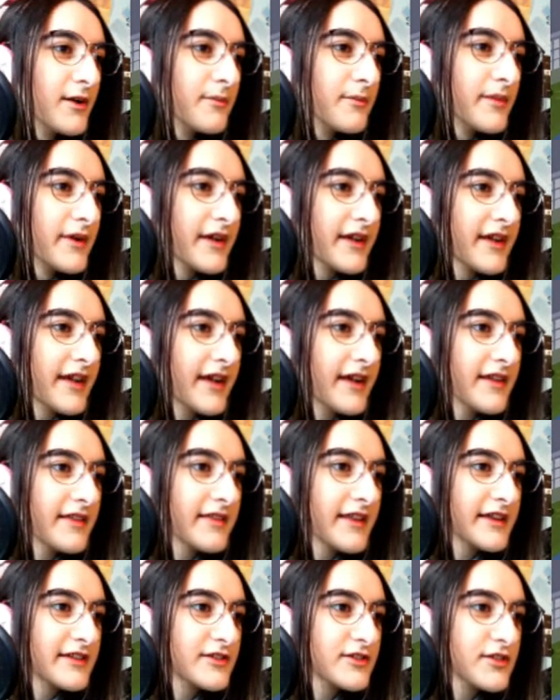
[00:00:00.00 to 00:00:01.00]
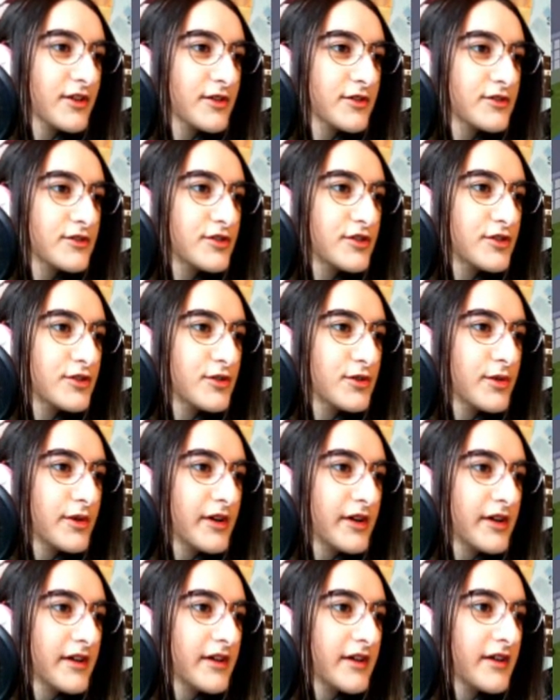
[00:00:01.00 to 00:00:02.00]
But yeah, let's go to
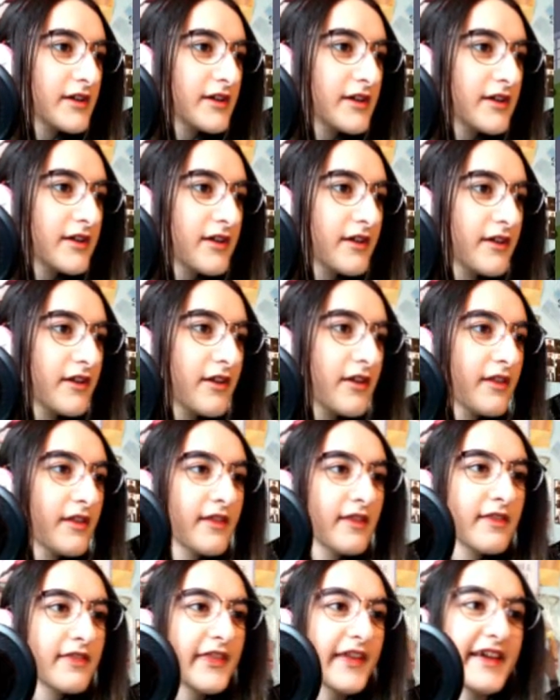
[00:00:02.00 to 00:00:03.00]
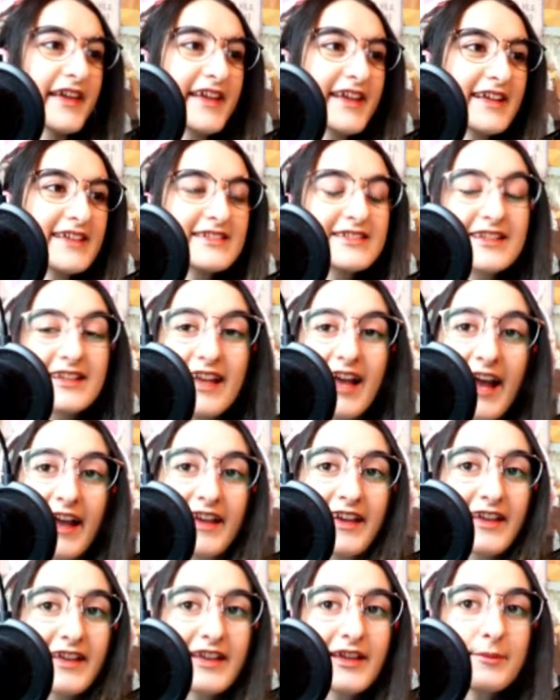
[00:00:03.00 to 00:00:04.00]
the
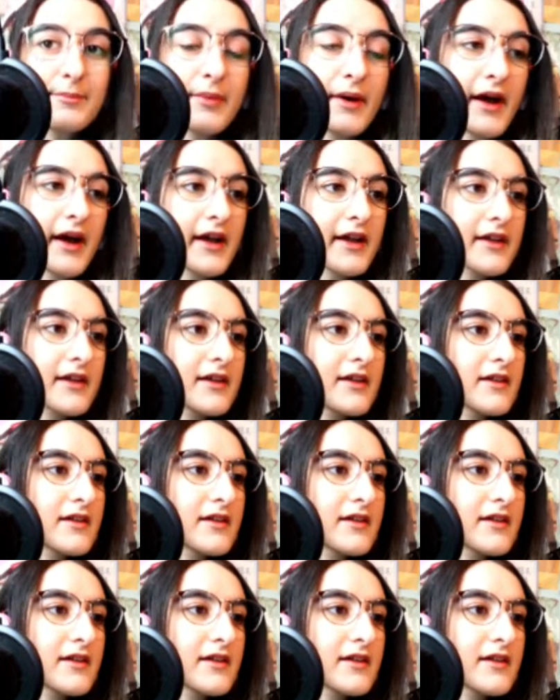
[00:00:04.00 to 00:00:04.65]
Izakaya Ippai.